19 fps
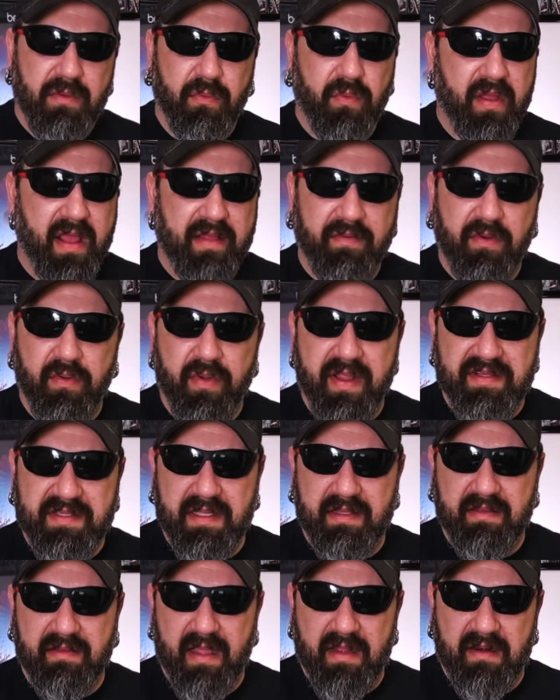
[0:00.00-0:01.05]
whatever
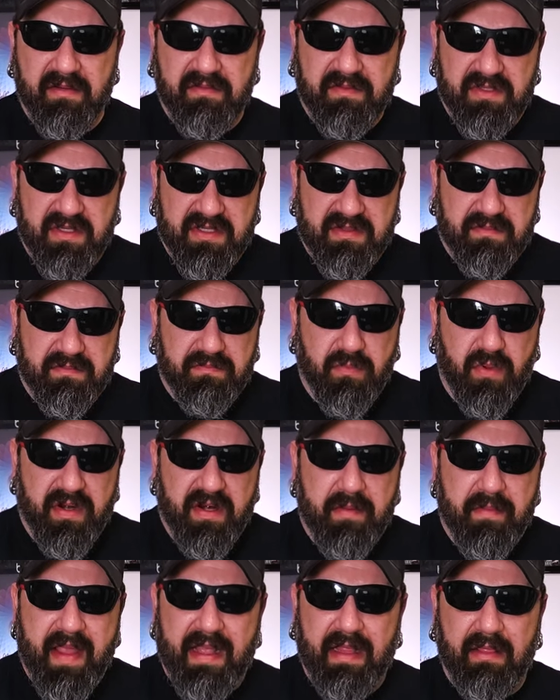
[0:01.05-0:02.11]
reason. I just wanted
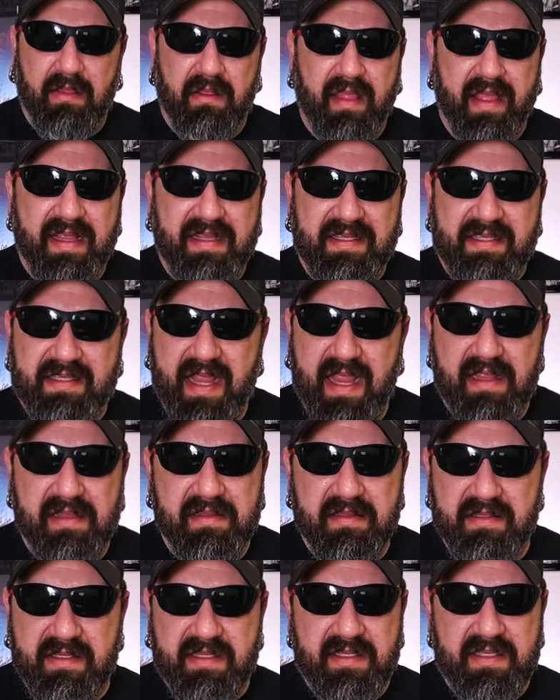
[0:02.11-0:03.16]
to make it look like
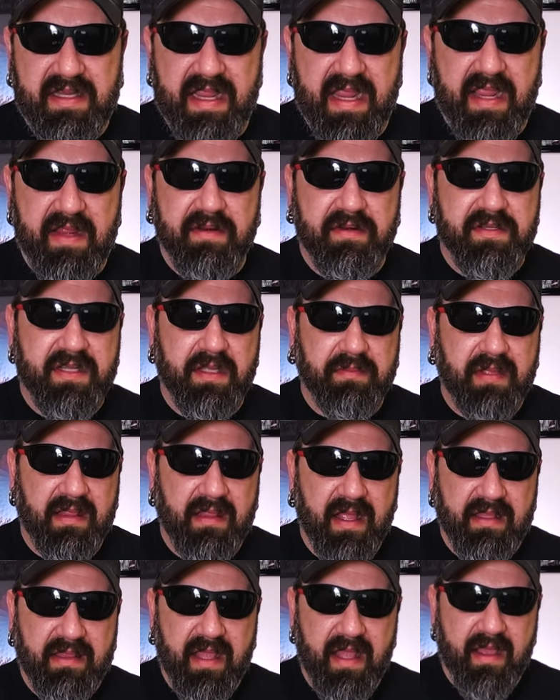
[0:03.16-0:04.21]
Satan's steed or something
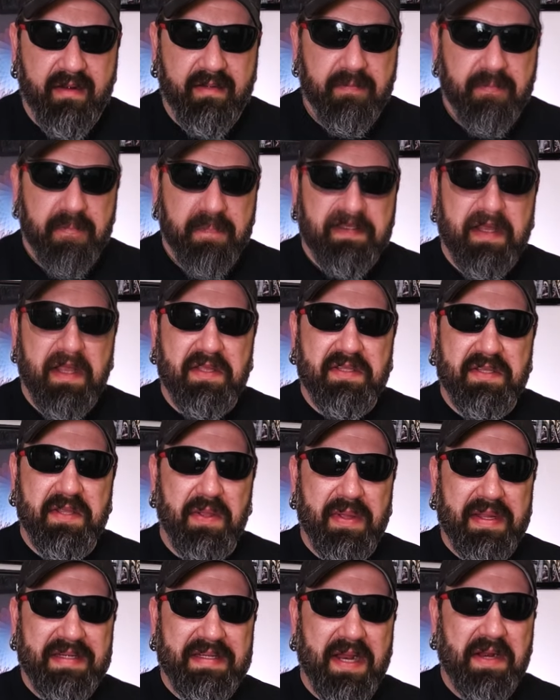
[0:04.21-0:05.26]
like that. It's
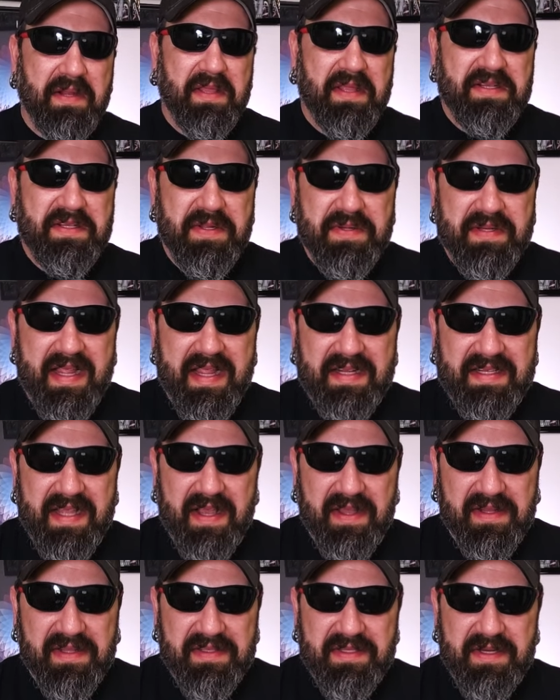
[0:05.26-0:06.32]
also entirely too
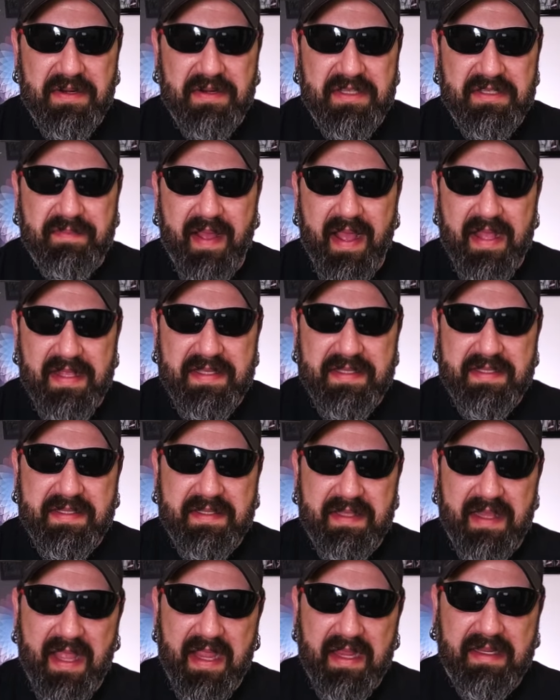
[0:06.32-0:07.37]
detailed in certain
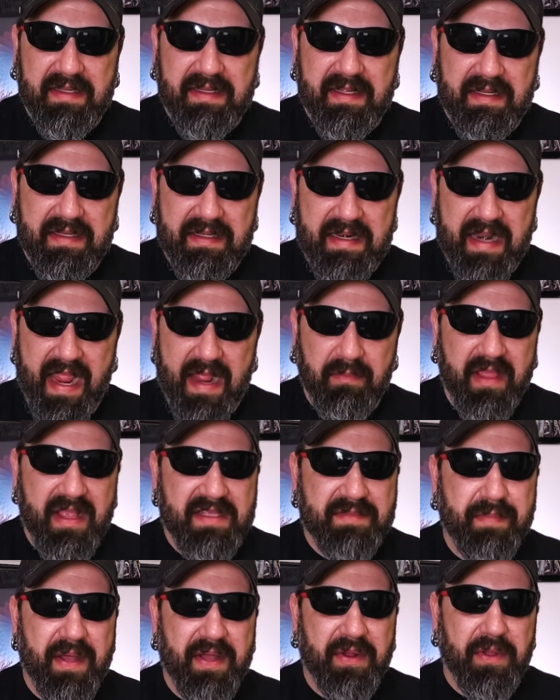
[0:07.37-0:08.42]
spots, like namely
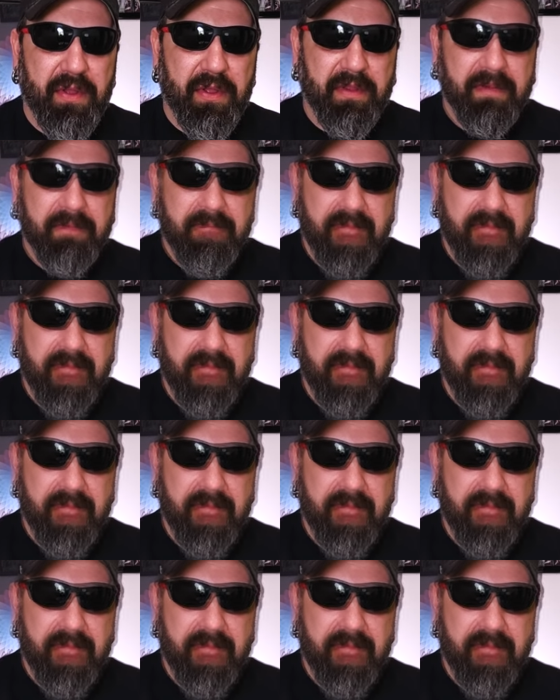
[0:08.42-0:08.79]
its butthole.